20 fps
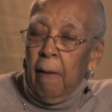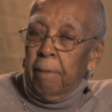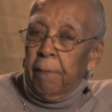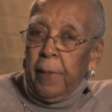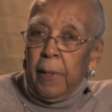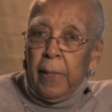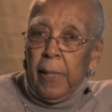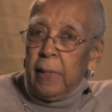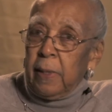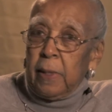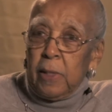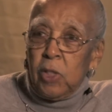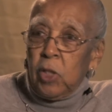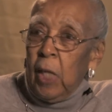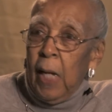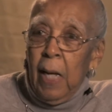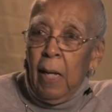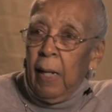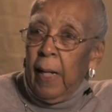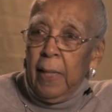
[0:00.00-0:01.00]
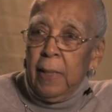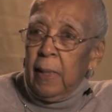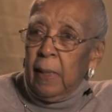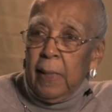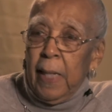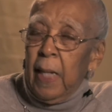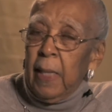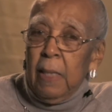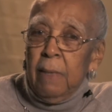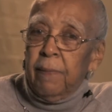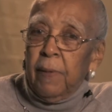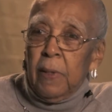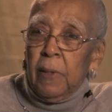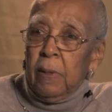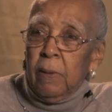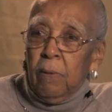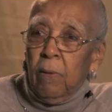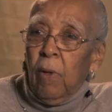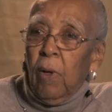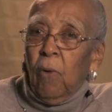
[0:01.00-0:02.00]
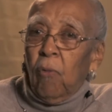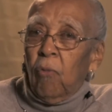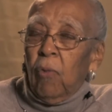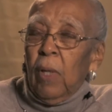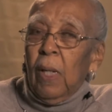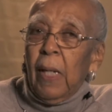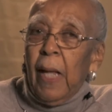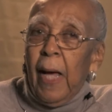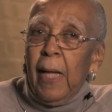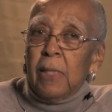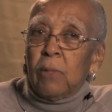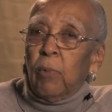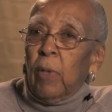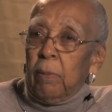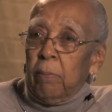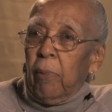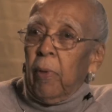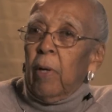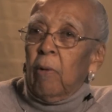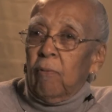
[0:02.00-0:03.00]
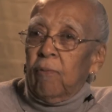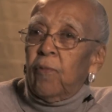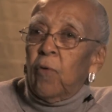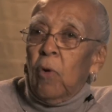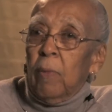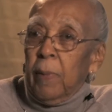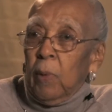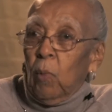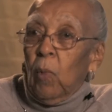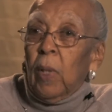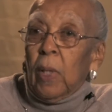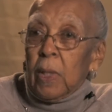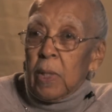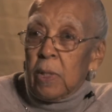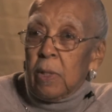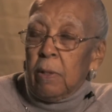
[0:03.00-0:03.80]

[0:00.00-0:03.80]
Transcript: but as a child, I did not even realize what Brown-Forman was.